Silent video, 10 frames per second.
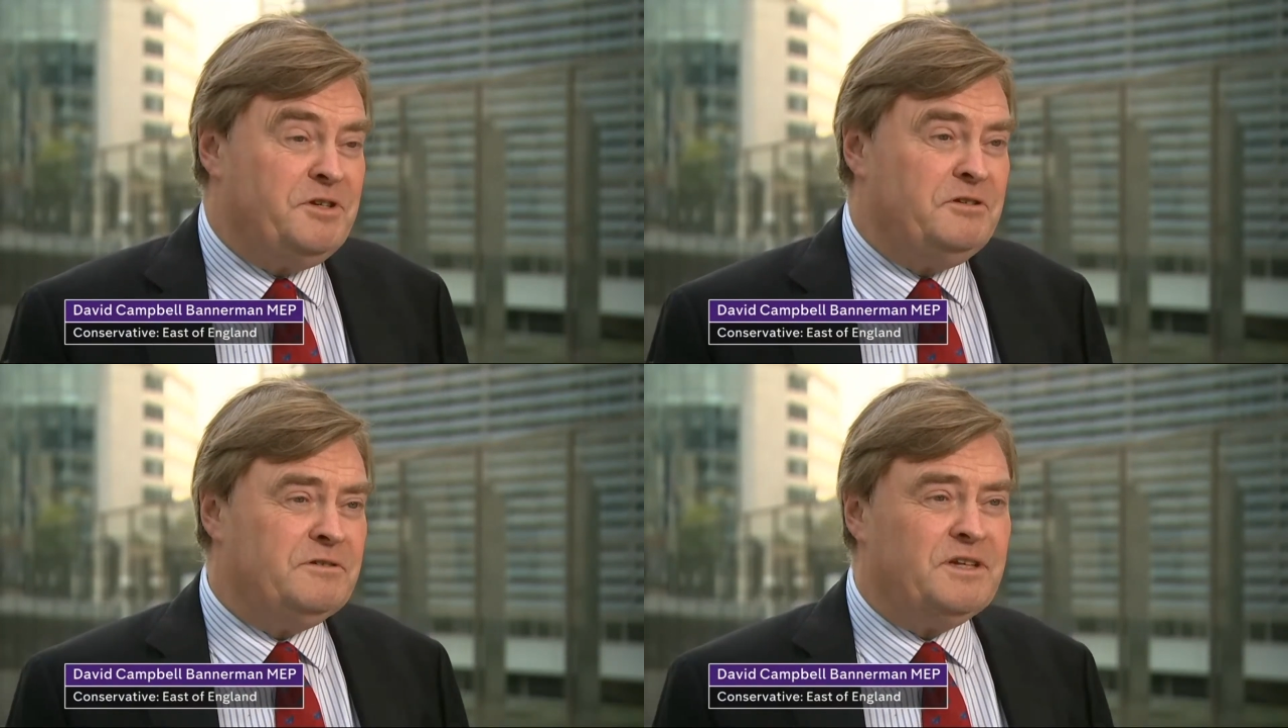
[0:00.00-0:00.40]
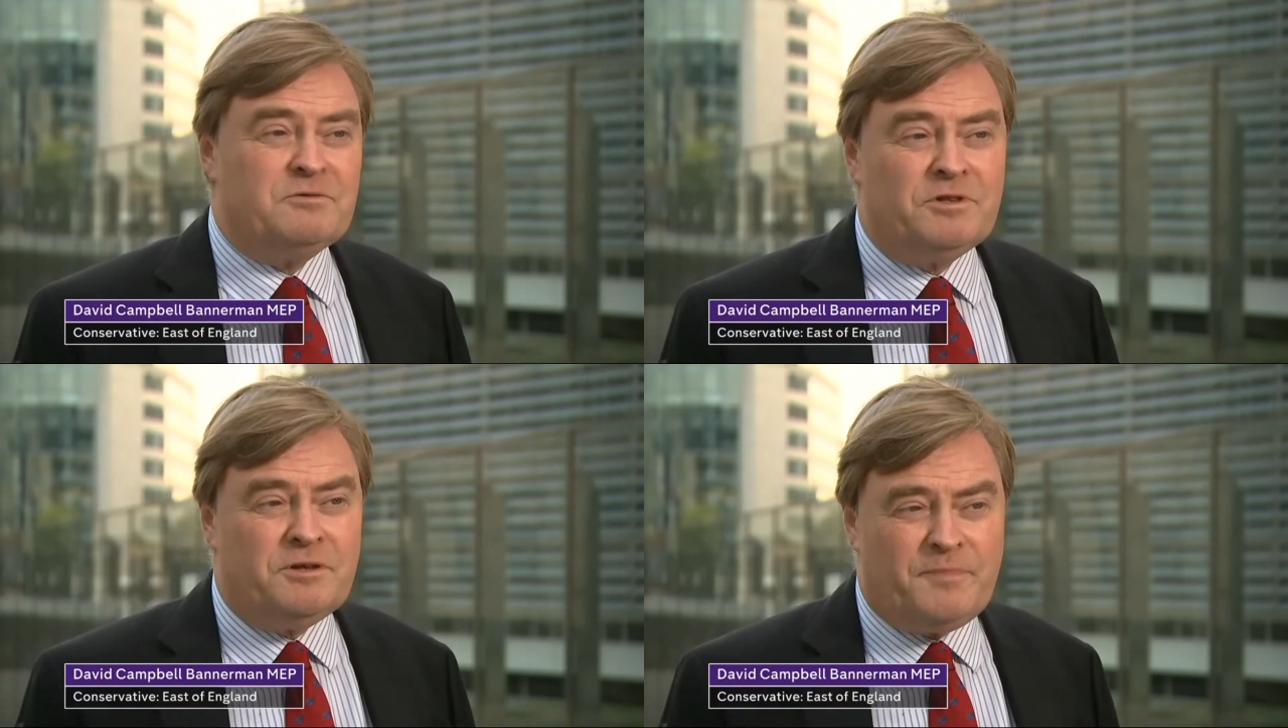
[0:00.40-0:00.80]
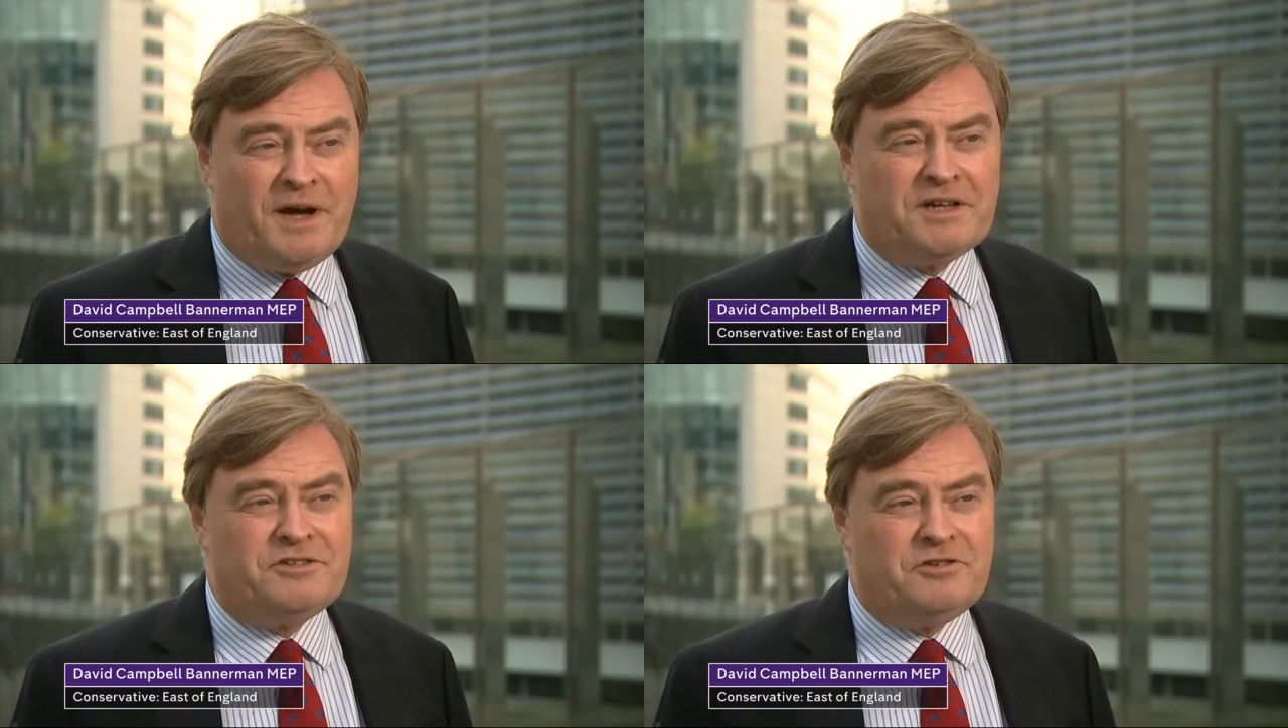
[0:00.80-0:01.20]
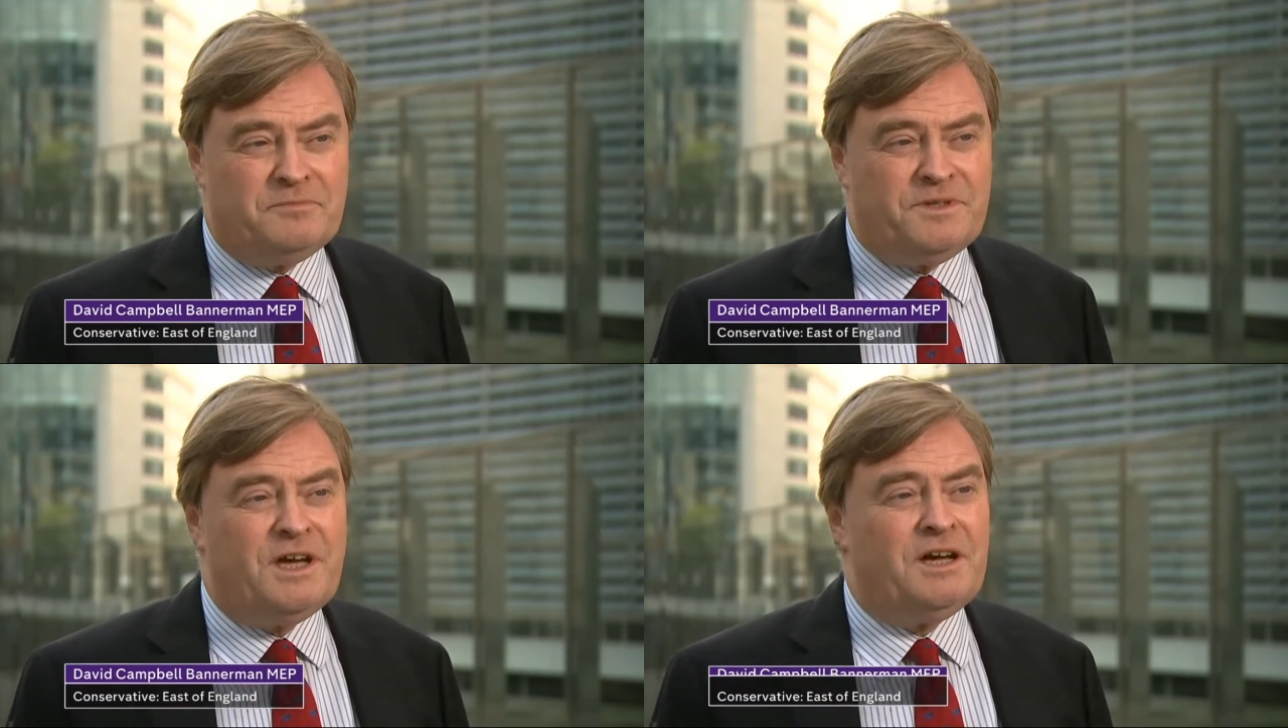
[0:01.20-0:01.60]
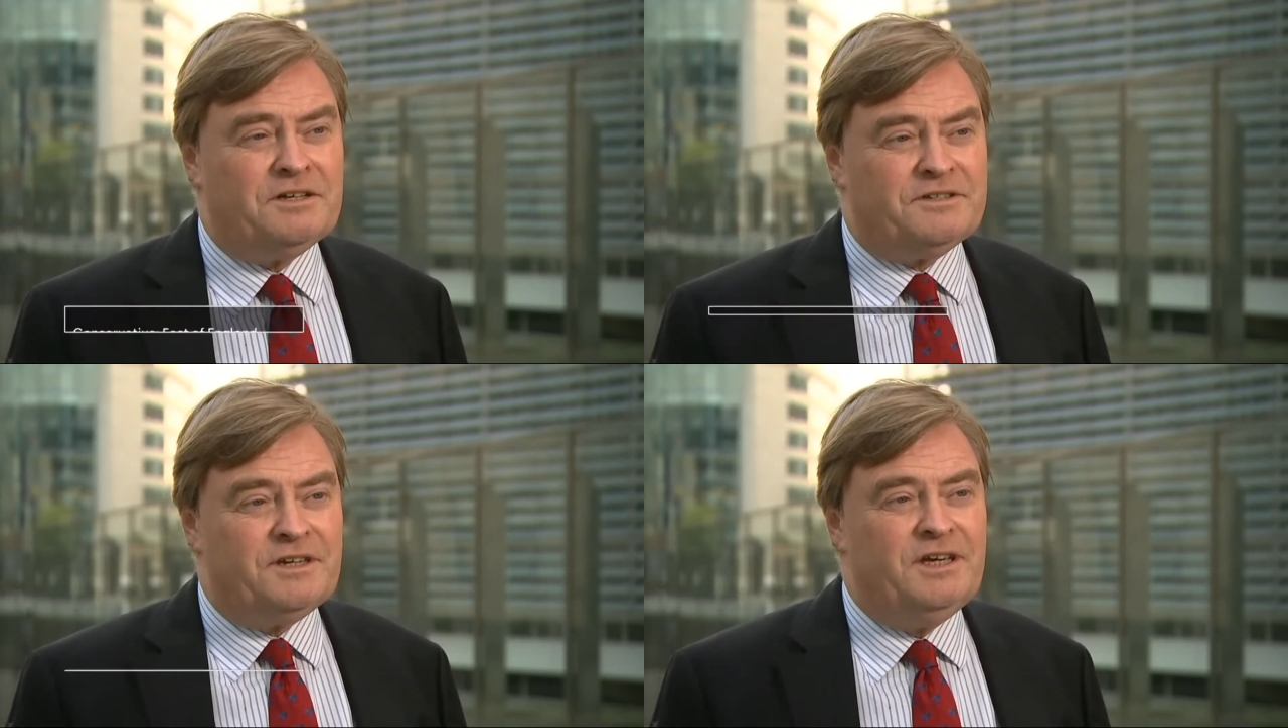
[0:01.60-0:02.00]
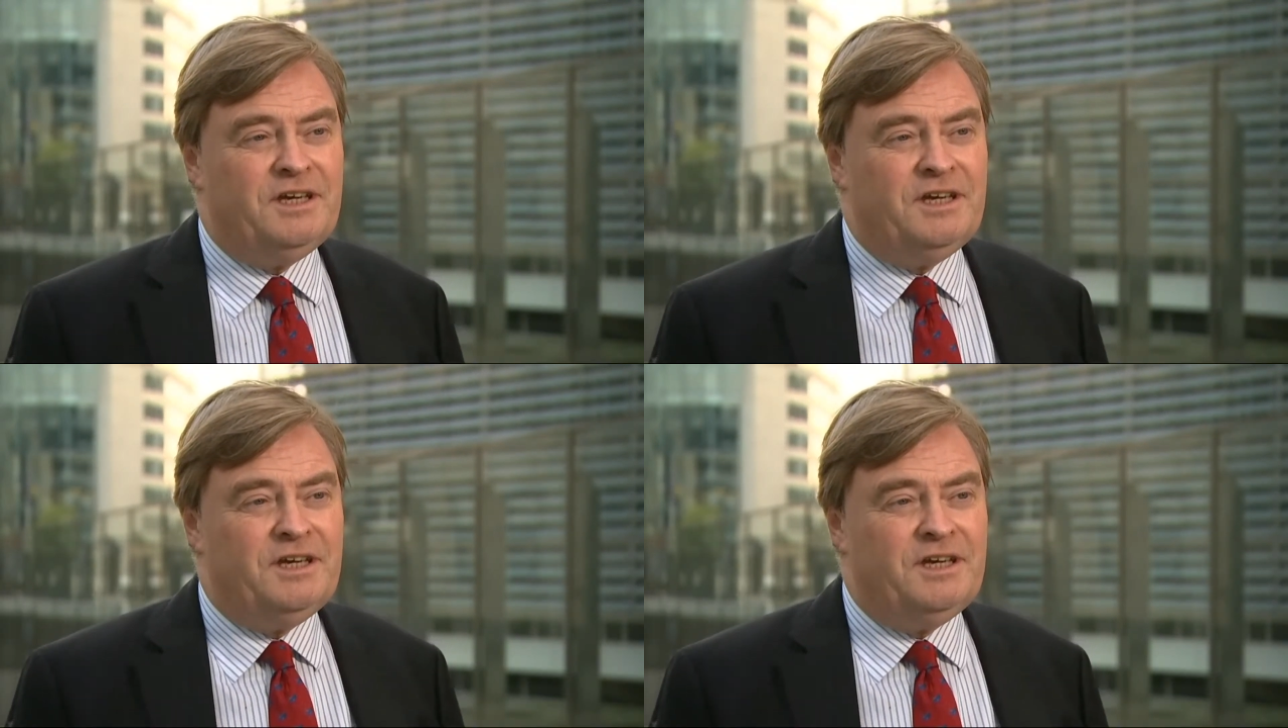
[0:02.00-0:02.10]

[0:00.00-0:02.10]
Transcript: union. That's what the backstop does.